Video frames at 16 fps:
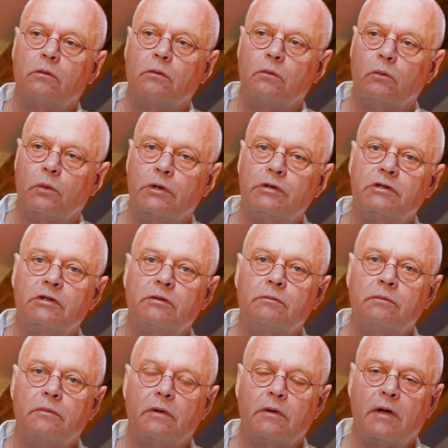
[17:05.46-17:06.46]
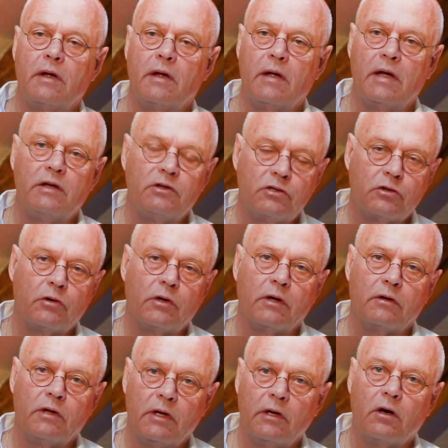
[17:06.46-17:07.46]
wisdom, and strength
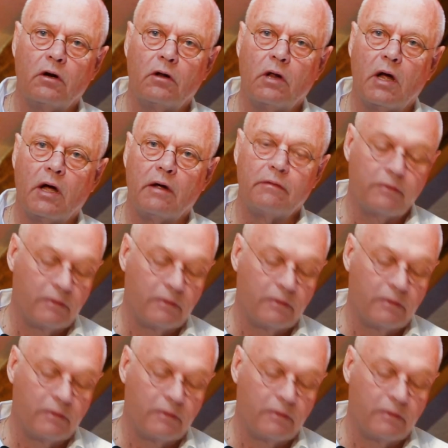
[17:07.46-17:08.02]
in our lives.